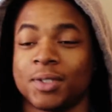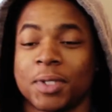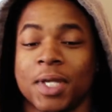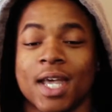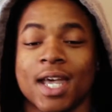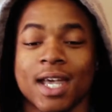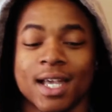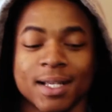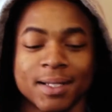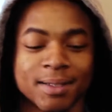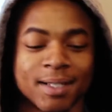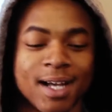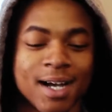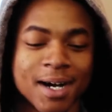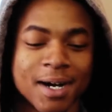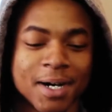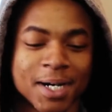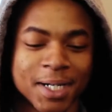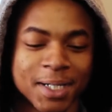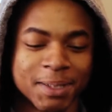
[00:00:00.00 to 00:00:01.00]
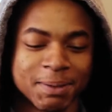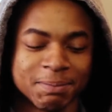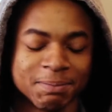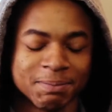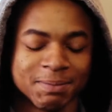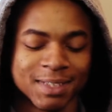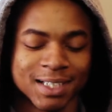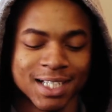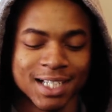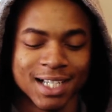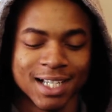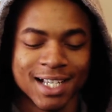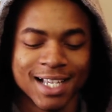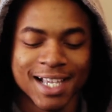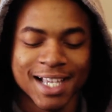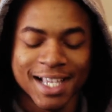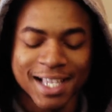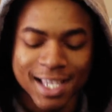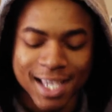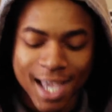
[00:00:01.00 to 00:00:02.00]
Okay.
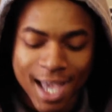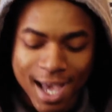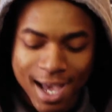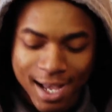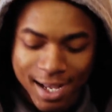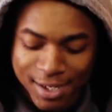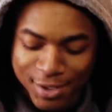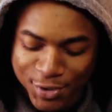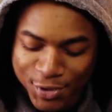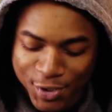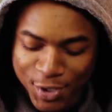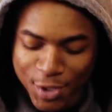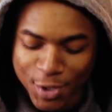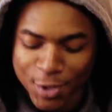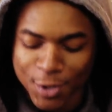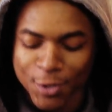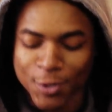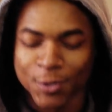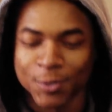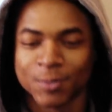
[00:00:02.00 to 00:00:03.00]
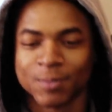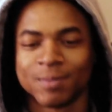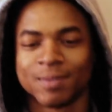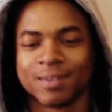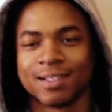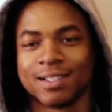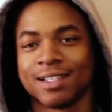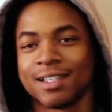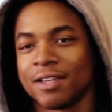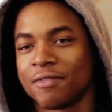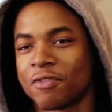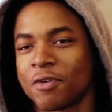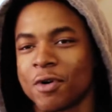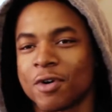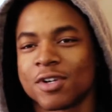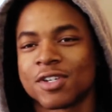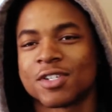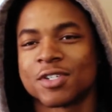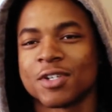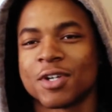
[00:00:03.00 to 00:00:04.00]
Yeah. So of
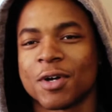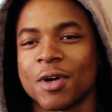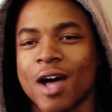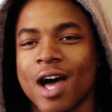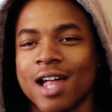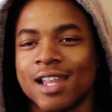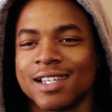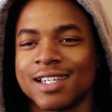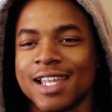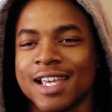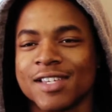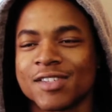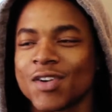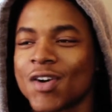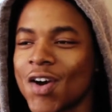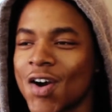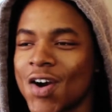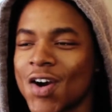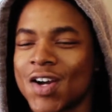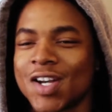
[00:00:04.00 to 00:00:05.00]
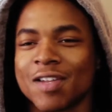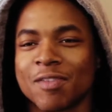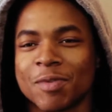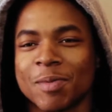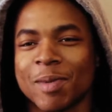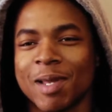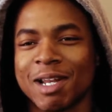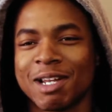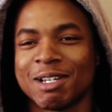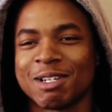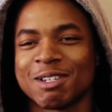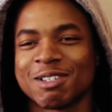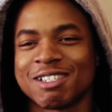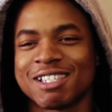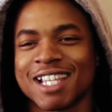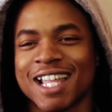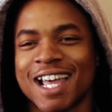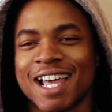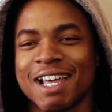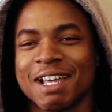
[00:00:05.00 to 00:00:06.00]
course, you know, holidays are hard. Everybody
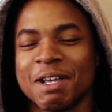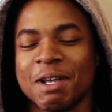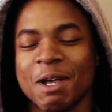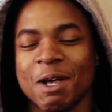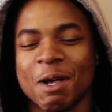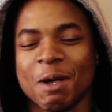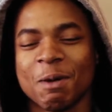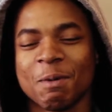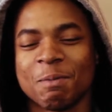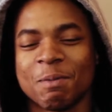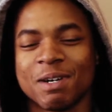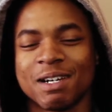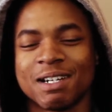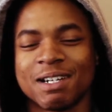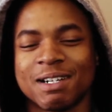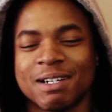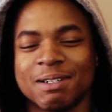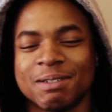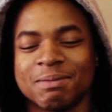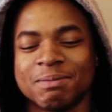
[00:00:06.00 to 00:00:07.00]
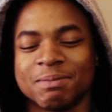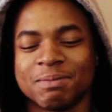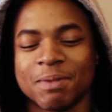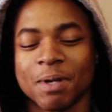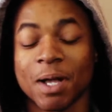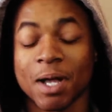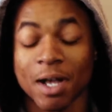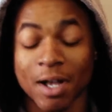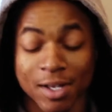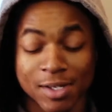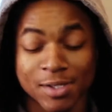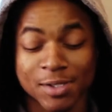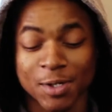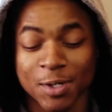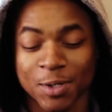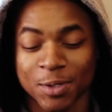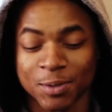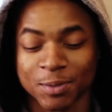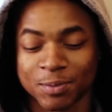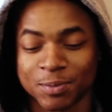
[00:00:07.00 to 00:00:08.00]
knows that. But
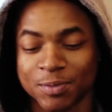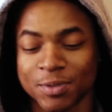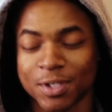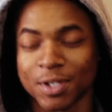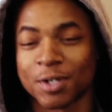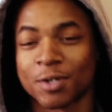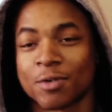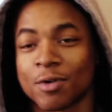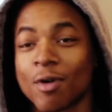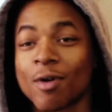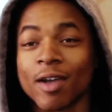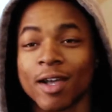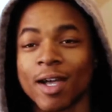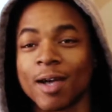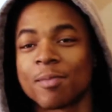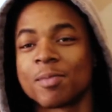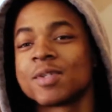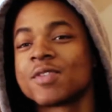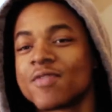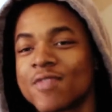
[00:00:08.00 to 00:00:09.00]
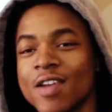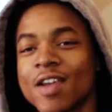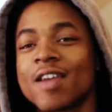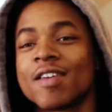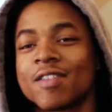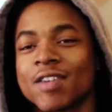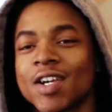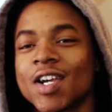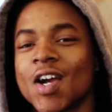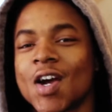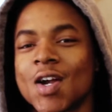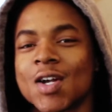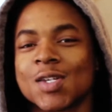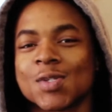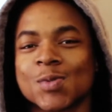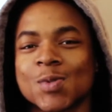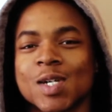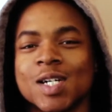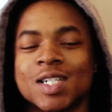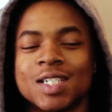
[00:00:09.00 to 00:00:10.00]
also, you know, growing up is very, very hard
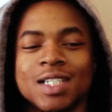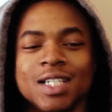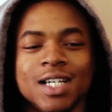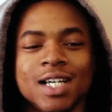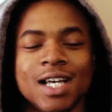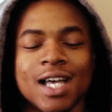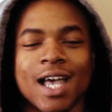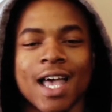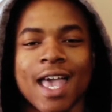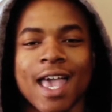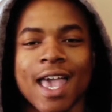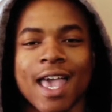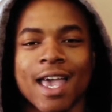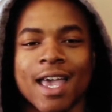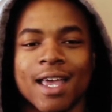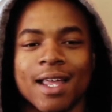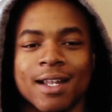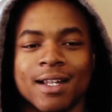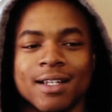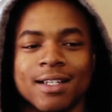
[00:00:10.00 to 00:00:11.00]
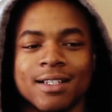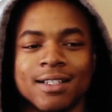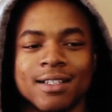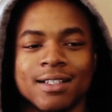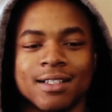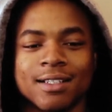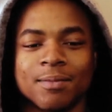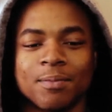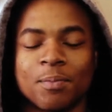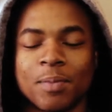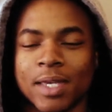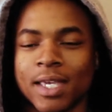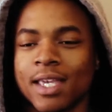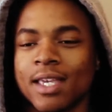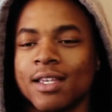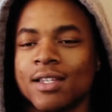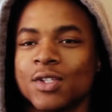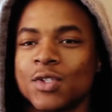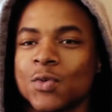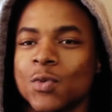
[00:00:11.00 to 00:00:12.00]
as well. And
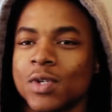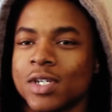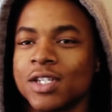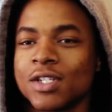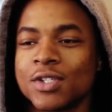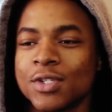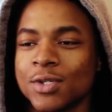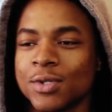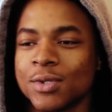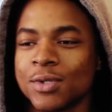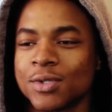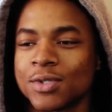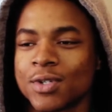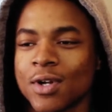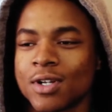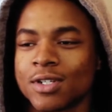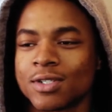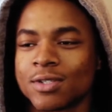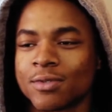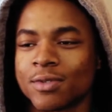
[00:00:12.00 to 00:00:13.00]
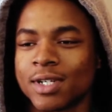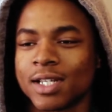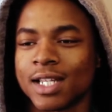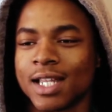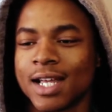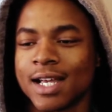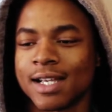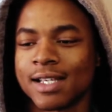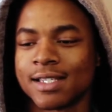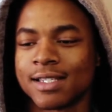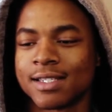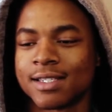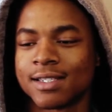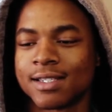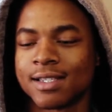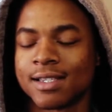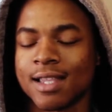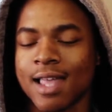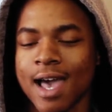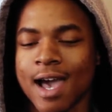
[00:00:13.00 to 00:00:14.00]
being 22, you start to
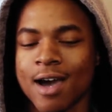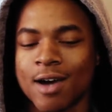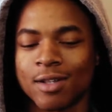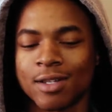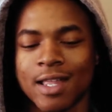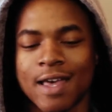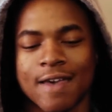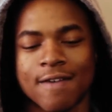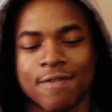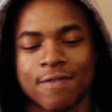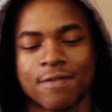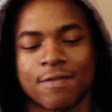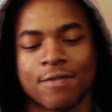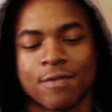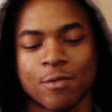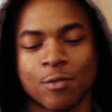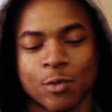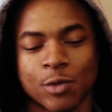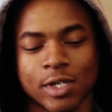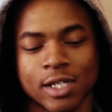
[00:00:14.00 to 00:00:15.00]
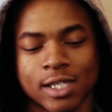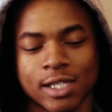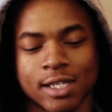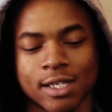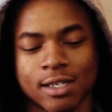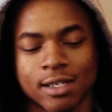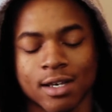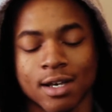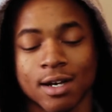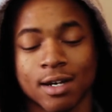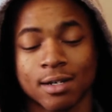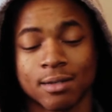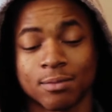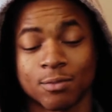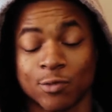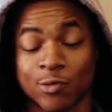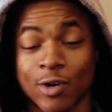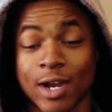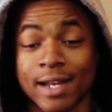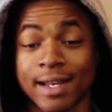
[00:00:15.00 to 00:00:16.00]
realize how life really,
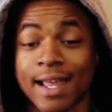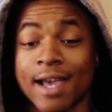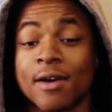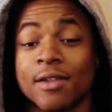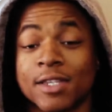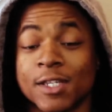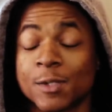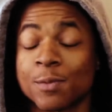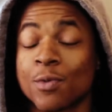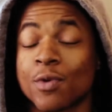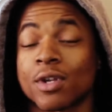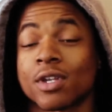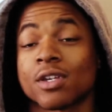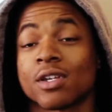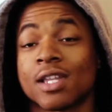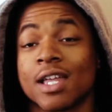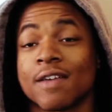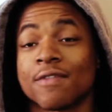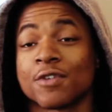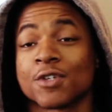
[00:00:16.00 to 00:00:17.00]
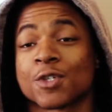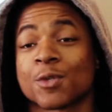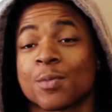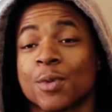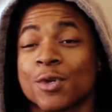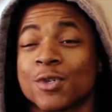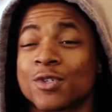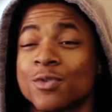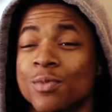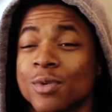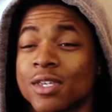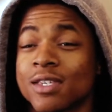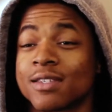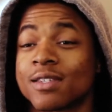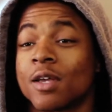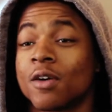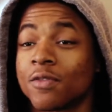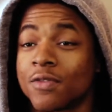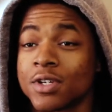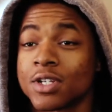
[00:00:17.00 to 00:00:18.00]
right now at this point in your life, you're supposed to be
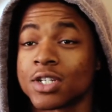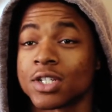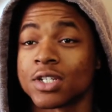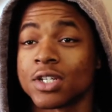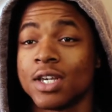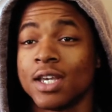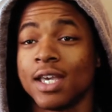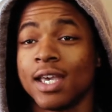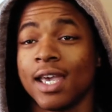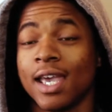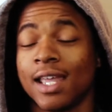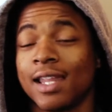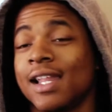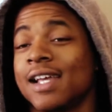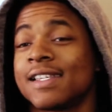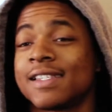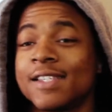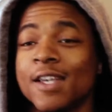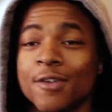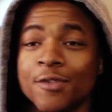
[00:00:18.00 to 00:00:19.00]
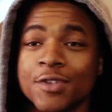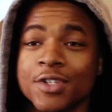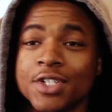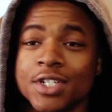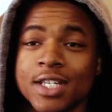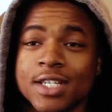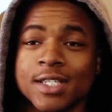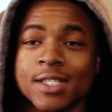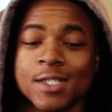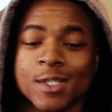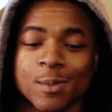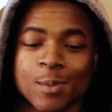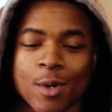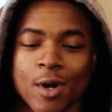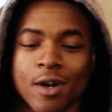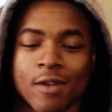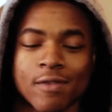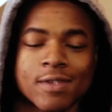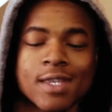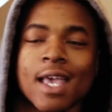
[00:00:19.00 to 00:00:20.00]
selfish. And that selfishness is a
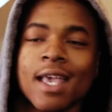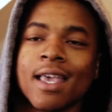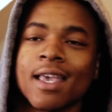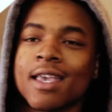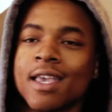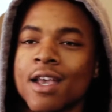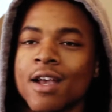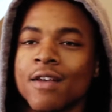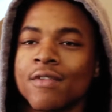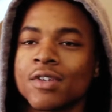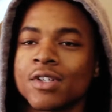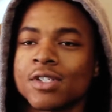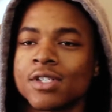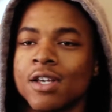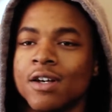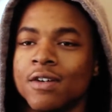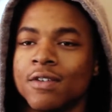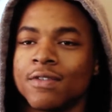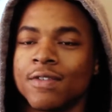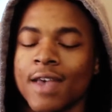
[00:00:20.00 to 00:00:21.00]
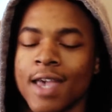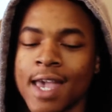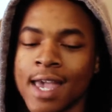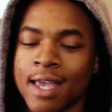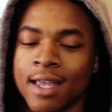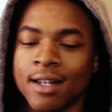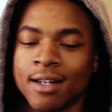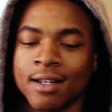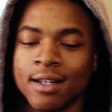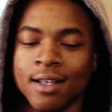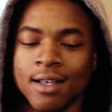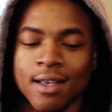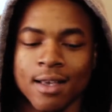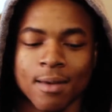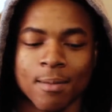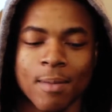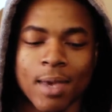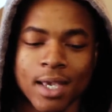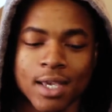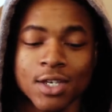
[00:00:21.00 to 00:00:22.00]
part of taking care of yourself and
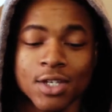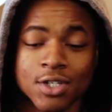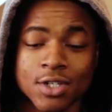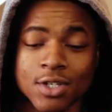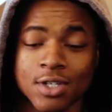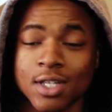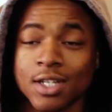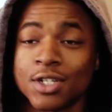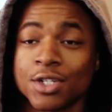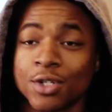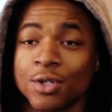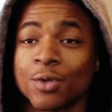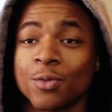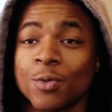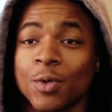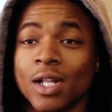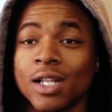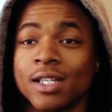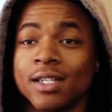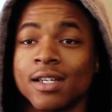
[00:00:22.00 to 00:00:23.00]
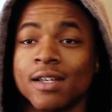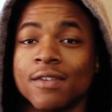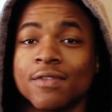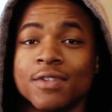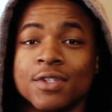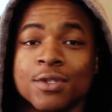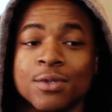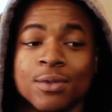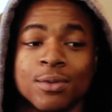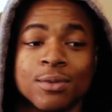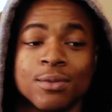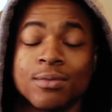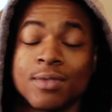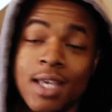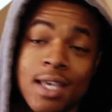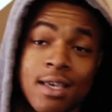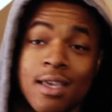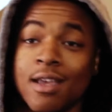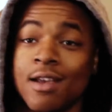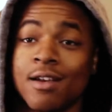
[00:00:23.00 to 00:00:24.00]
making sure that you're well enough to
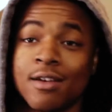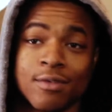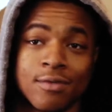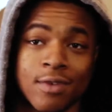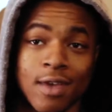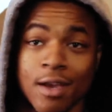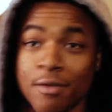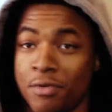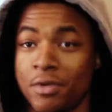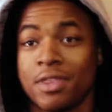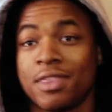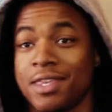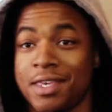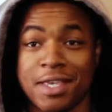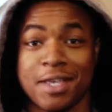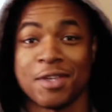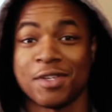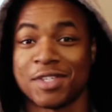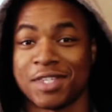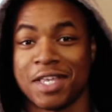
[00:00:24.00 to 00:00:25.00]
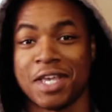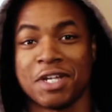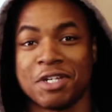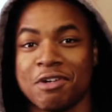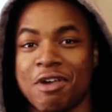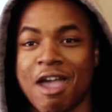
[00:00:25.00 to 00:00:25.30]
take care of everything else that